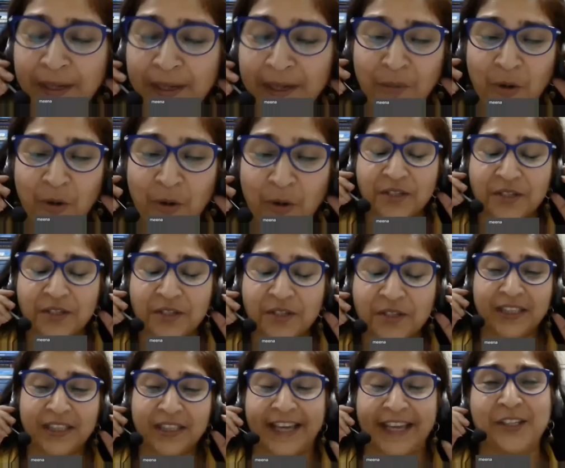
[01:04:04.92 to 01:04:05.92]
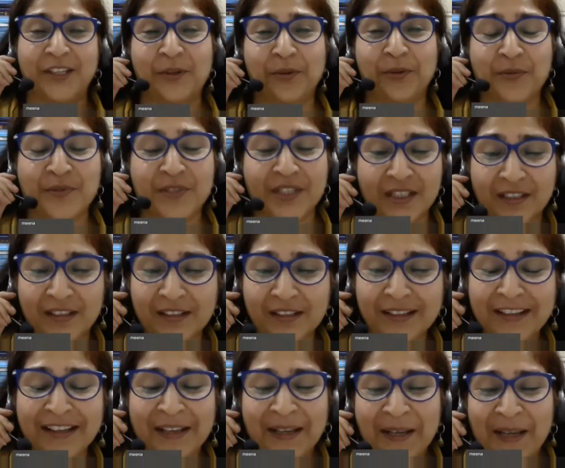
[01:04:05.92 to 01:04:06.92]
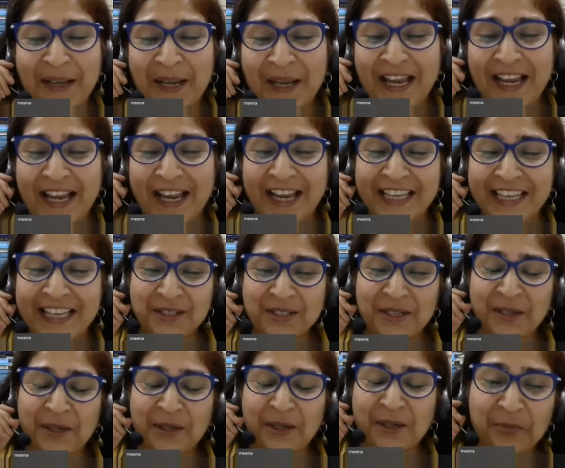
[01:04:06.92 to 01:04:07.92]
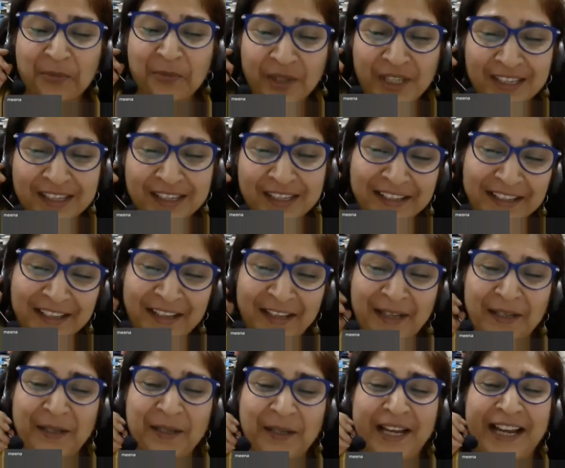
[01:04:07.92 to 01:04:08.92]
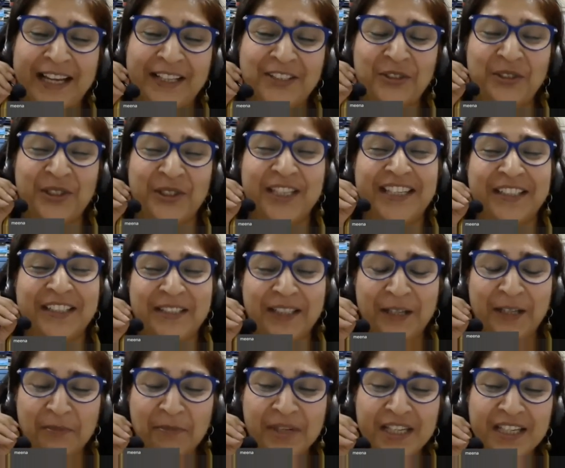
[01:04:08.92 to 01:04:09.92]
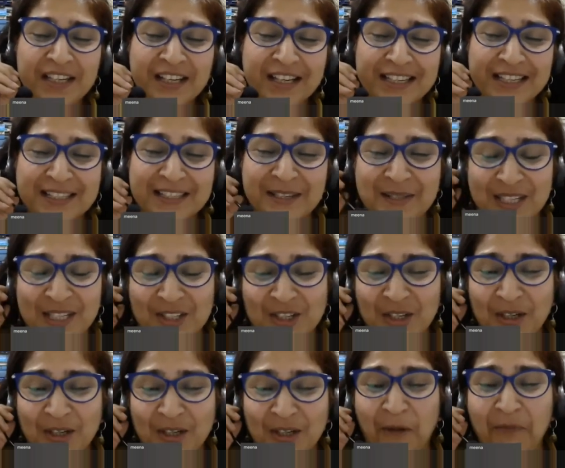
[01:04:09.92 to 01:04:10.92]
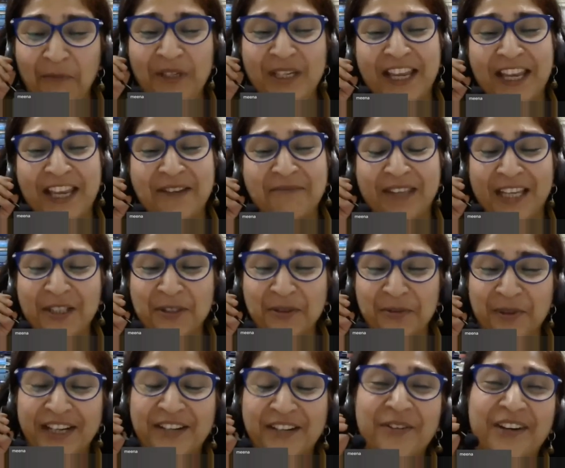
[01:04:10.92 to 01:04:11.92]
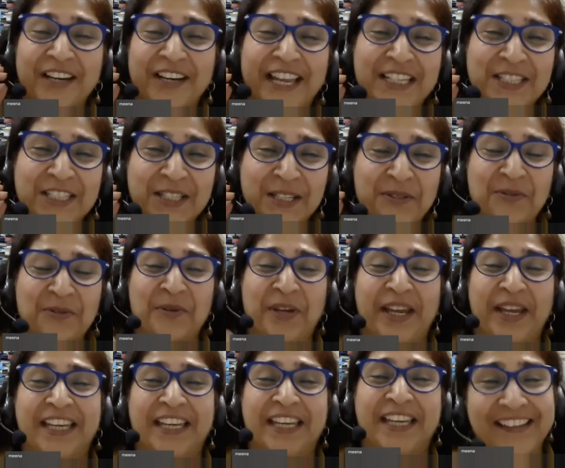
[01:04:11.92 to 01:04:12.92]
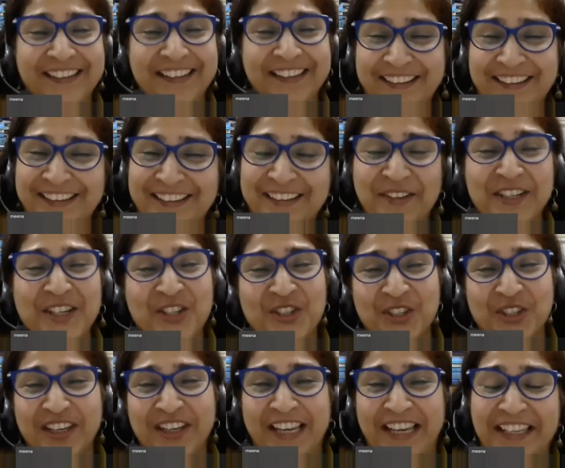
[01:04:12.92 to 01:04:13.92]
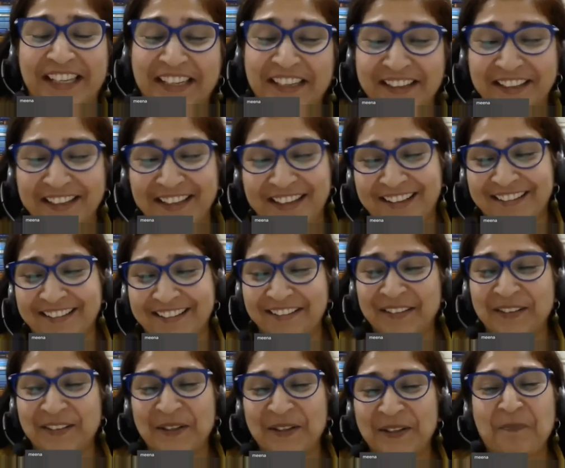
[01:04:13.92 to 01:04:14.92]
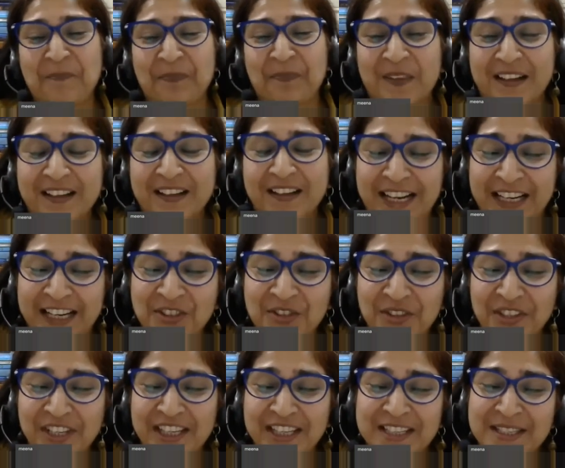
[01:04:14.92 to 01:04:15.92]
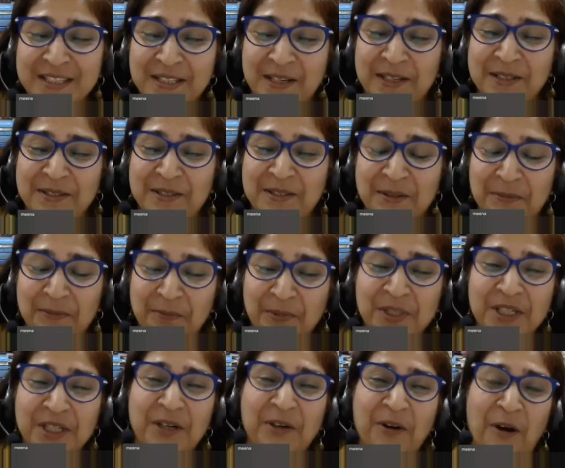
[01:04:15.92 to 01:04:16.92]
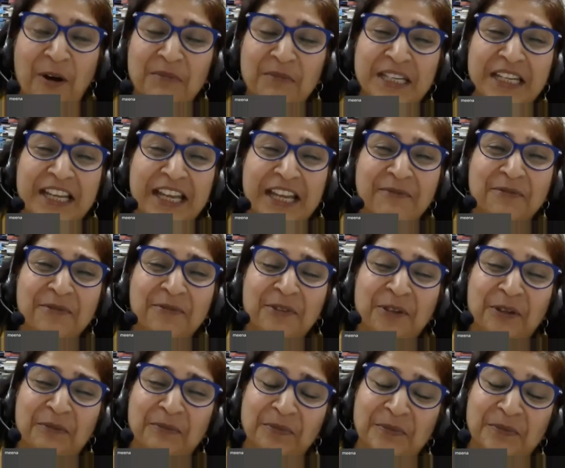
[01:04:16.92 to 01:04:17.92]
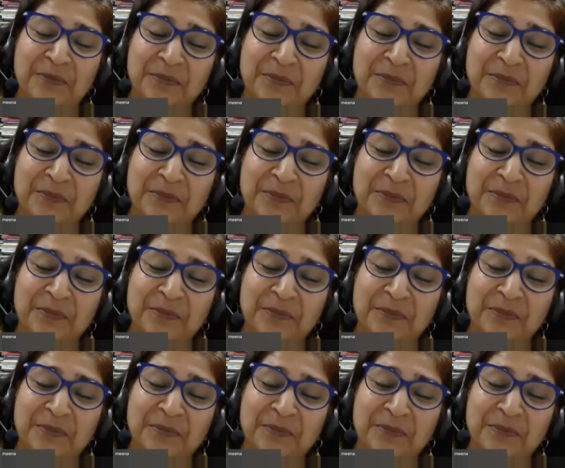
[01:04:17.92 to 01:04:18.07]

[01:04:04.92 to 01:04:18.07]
audible. Thank you, sir. And we actually, Meena is such a common name that you can relate it to any region, any country. It's a pretty common name from